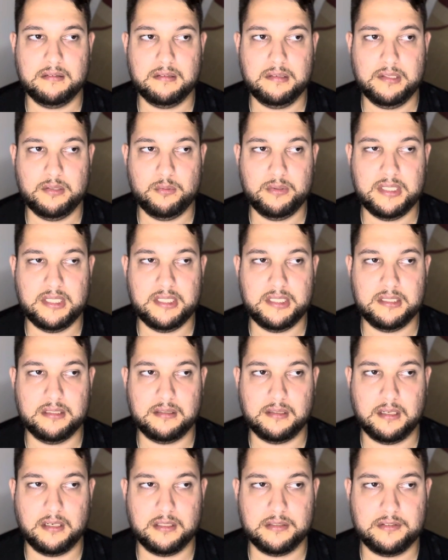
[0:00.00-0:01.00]
really a
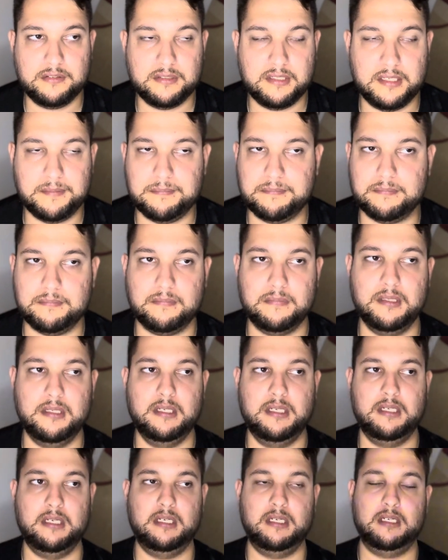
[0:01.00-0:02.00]
lot. I'm
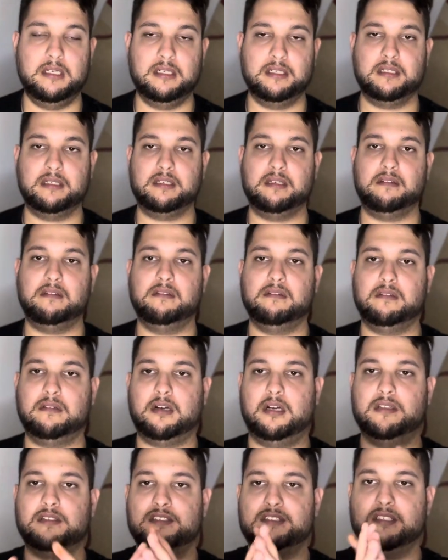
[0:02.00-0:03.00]

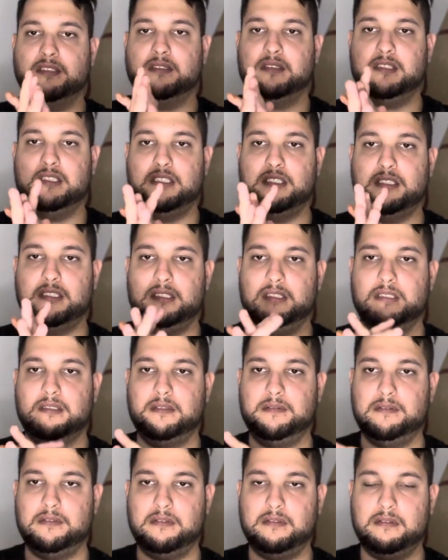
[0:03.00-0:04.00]
constantly
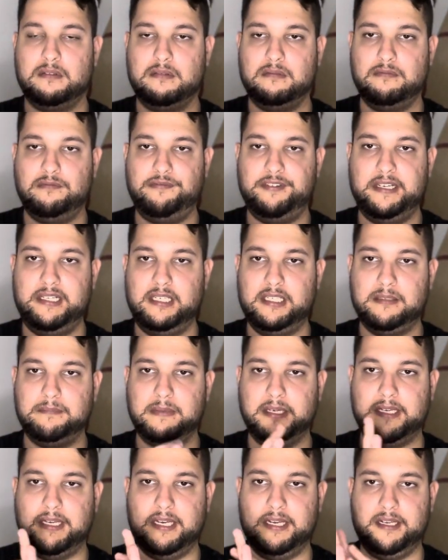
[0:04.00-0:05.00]
feeling
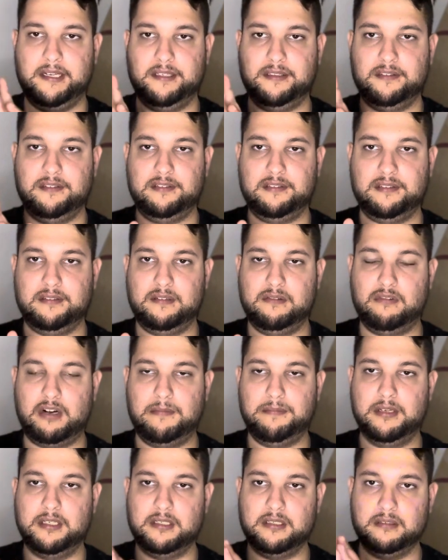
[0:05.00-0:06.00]
my hands,
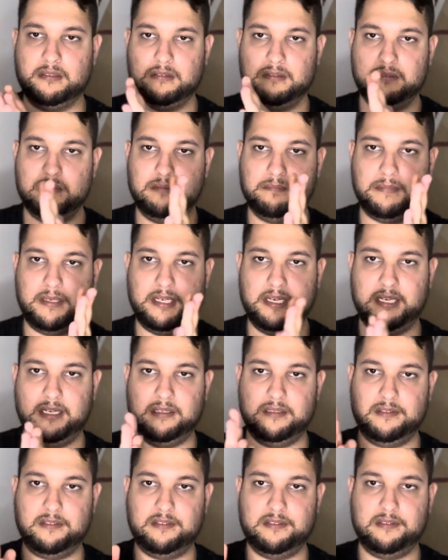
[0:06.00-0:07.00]
rubbing my
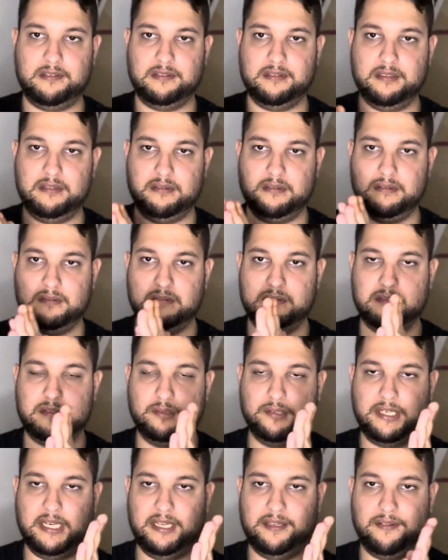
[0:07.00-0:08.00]
hands
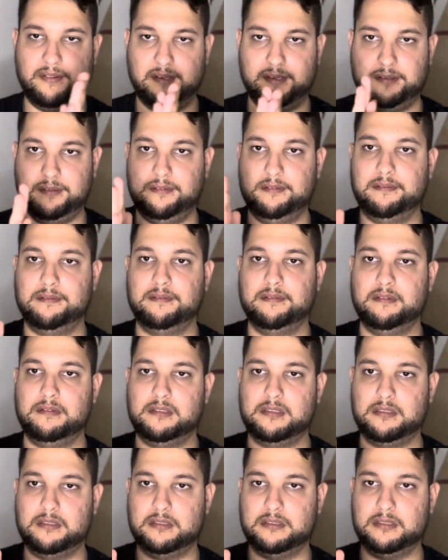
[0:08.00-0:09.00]
together,
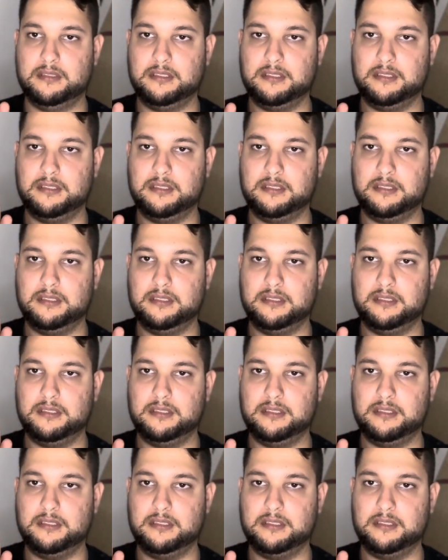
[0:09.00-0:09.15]
or